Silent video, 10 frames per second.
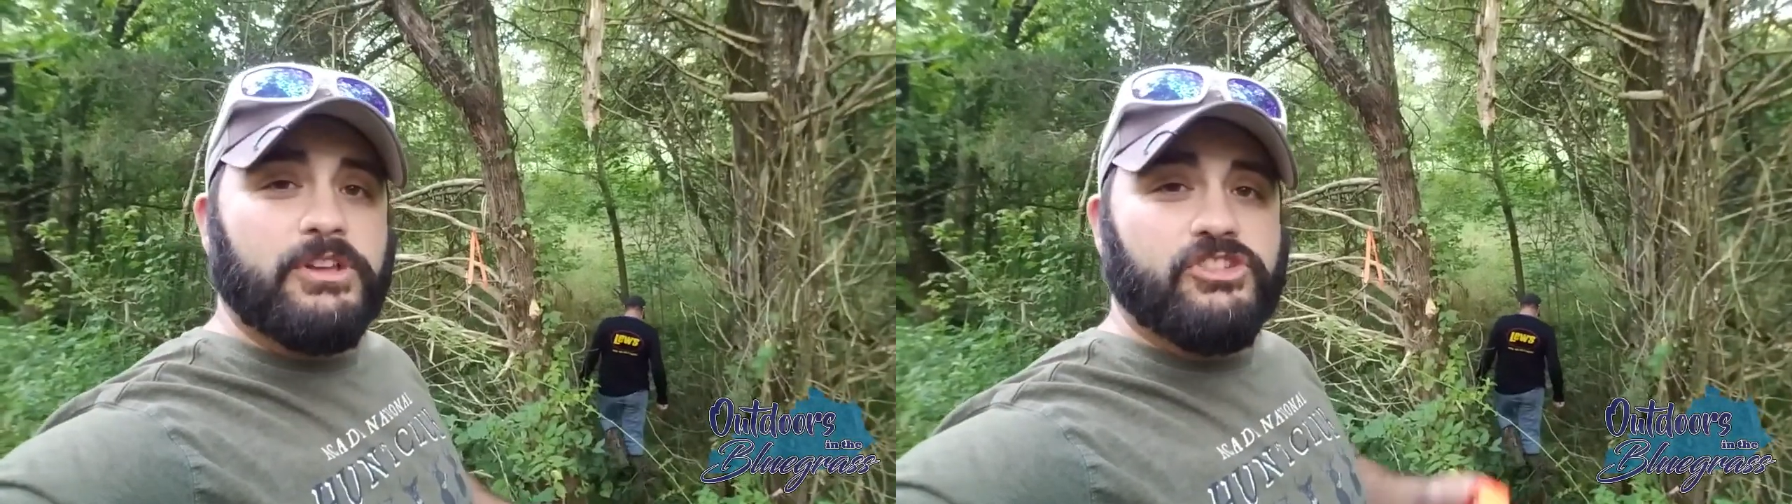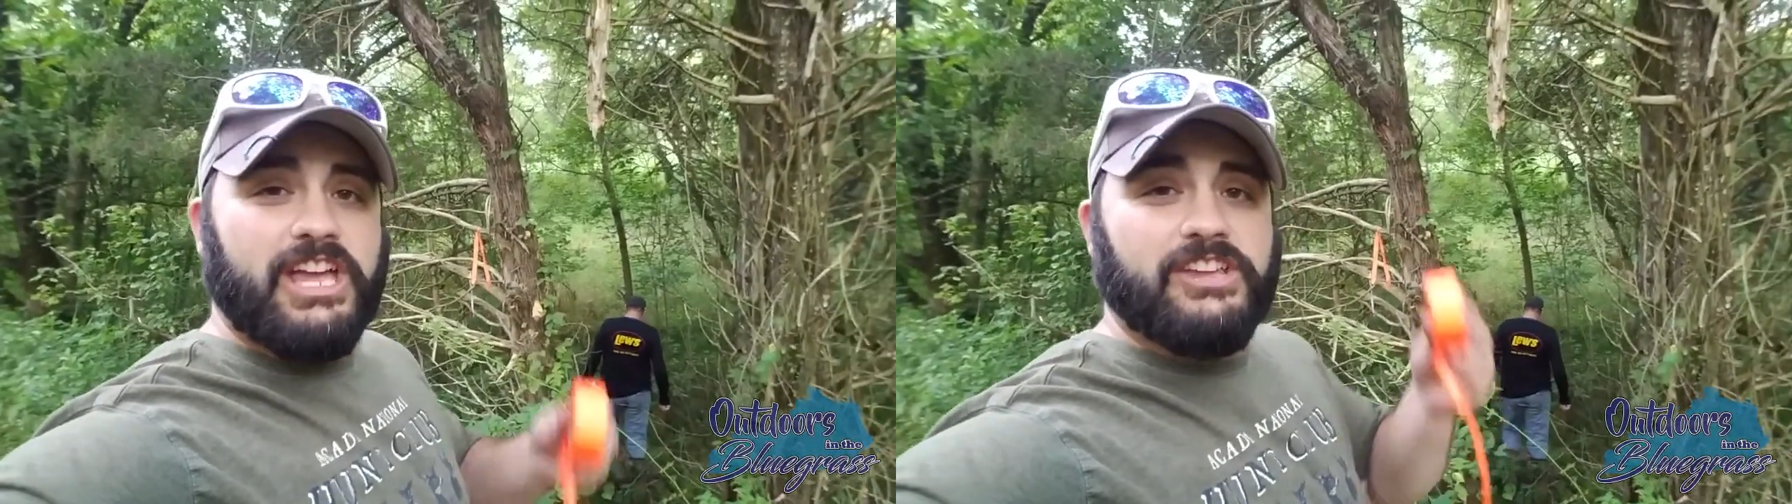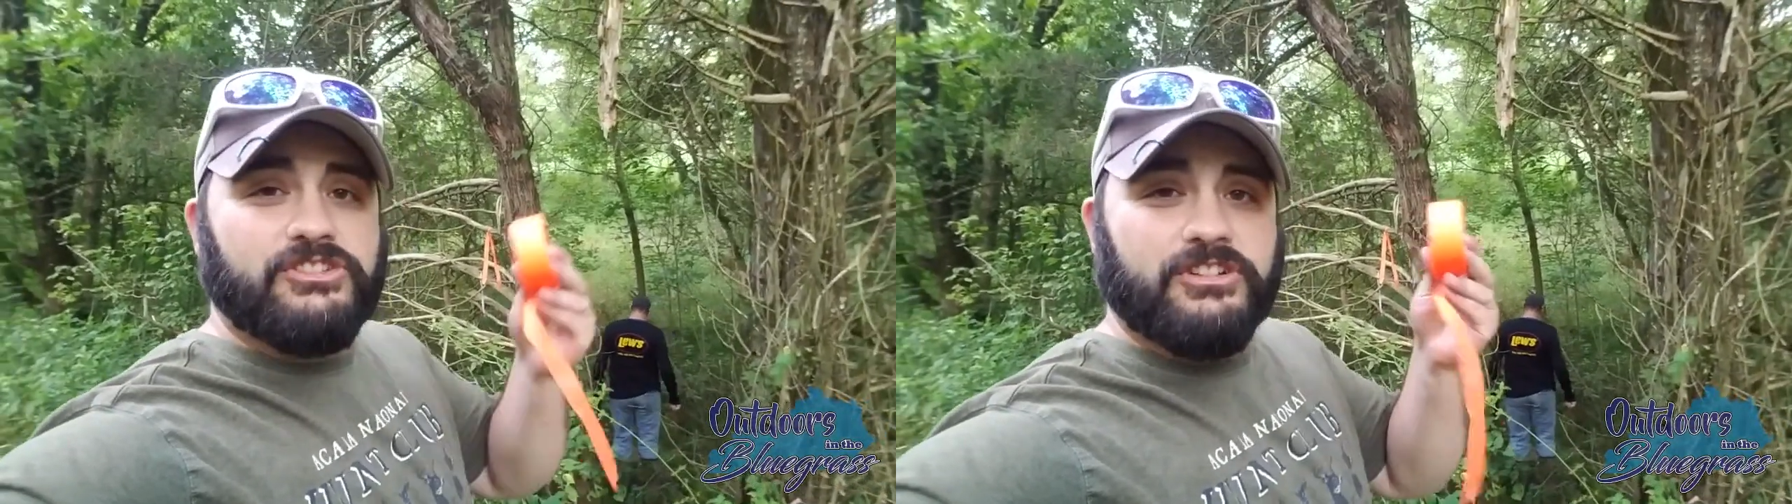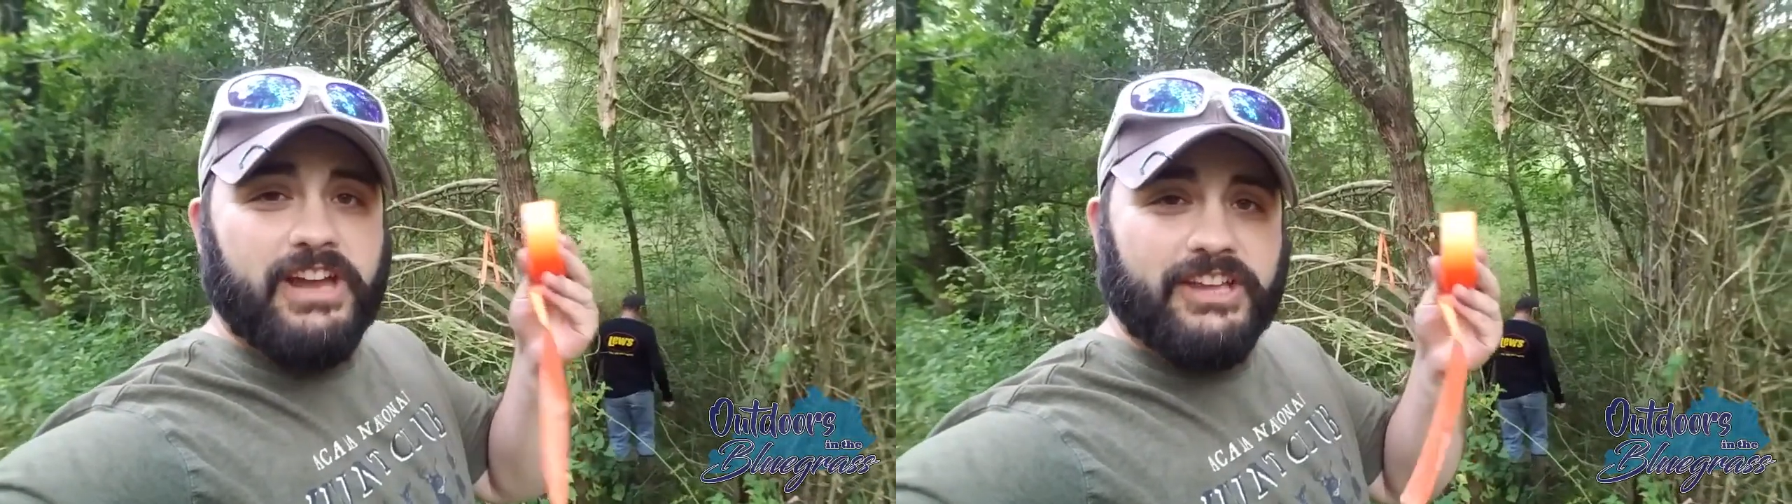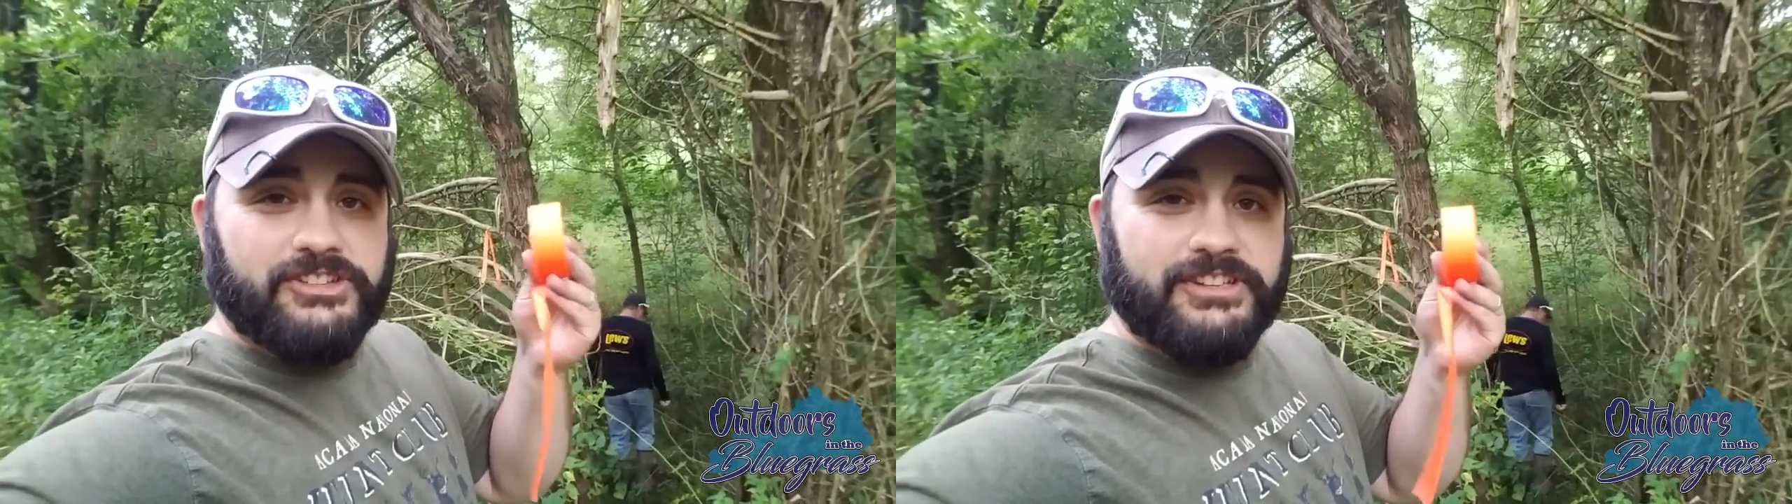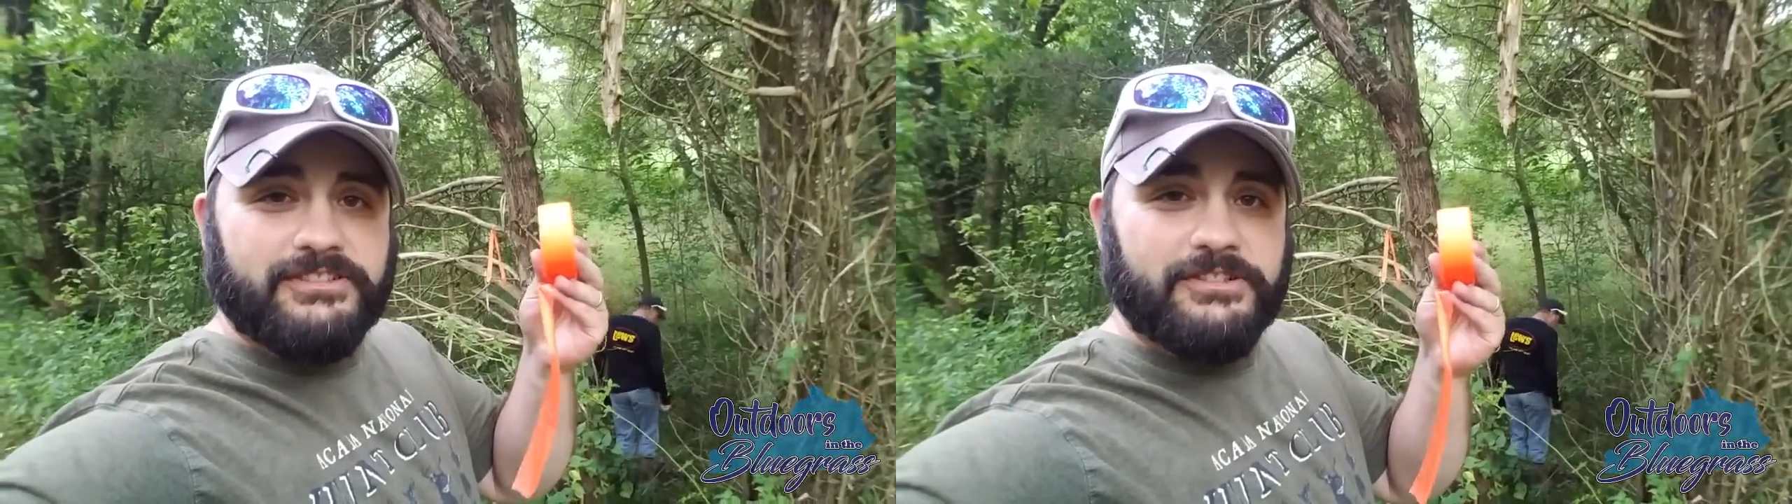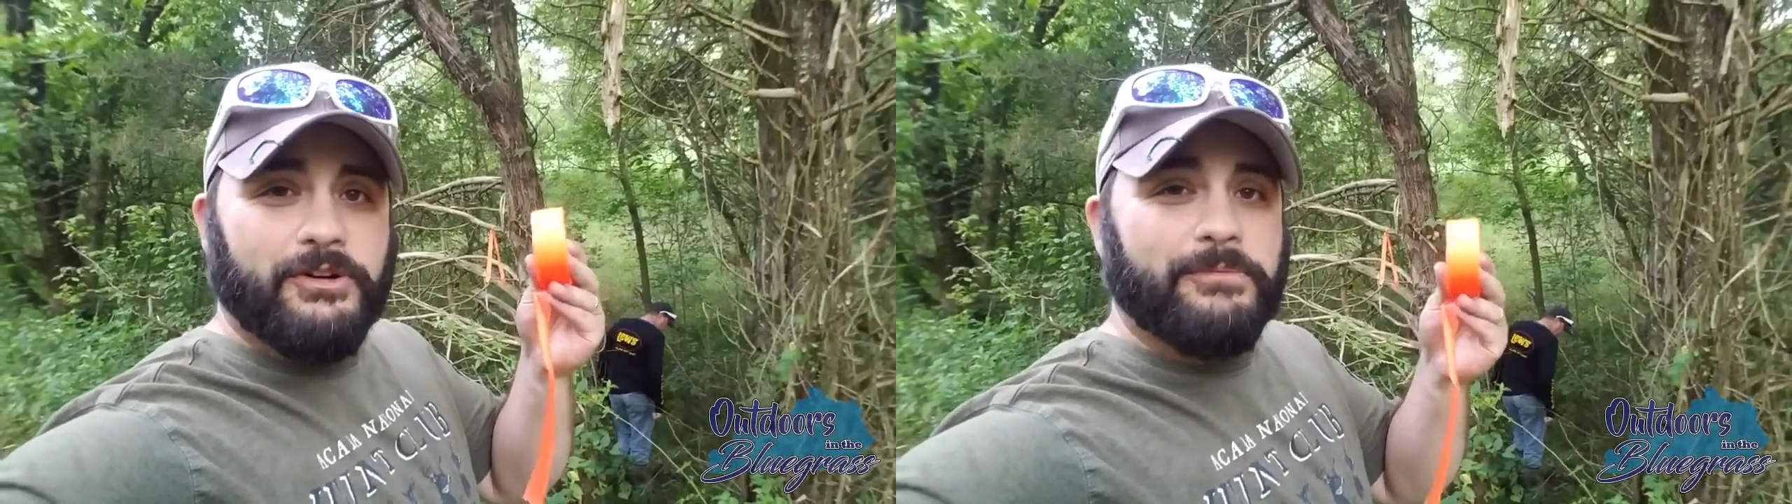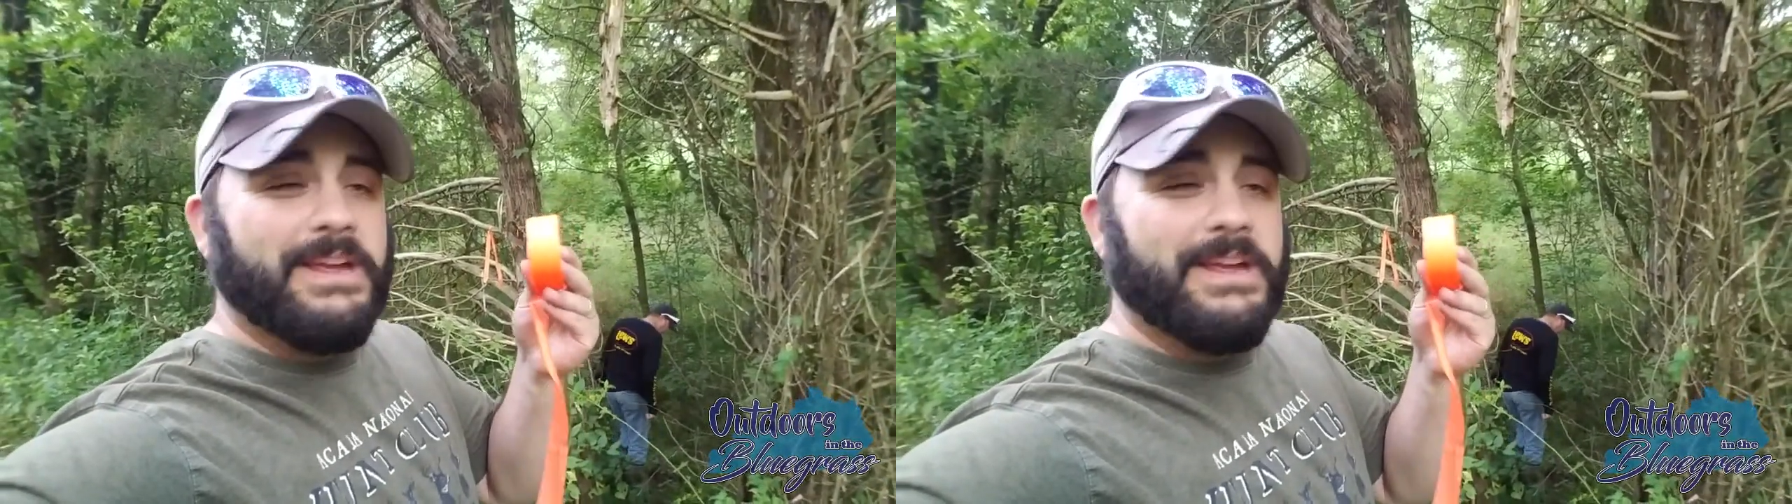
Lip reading: change direction or make